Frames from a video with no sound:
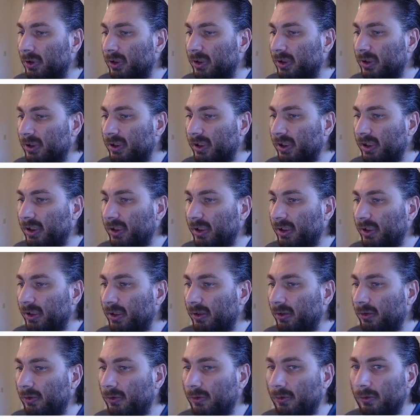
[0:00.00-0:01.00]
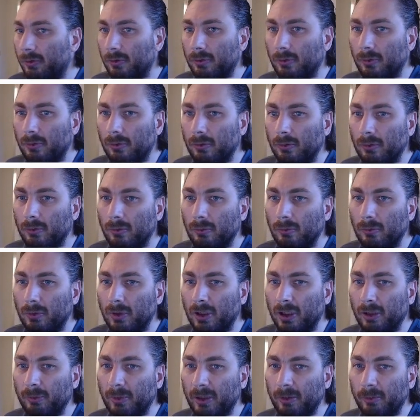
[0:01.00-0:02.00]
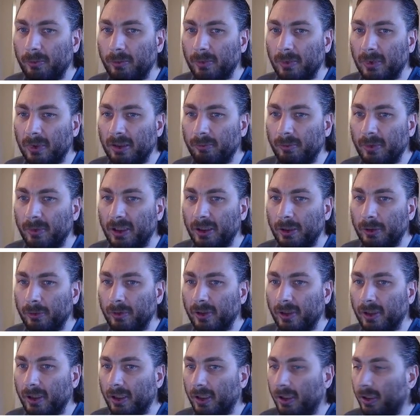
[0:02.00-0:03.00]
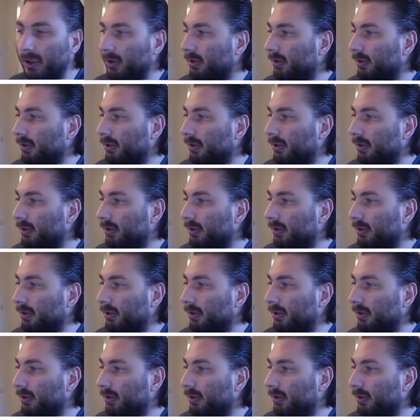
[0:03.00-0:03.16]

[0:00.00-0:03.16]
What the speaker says: See. Why might it be doing that?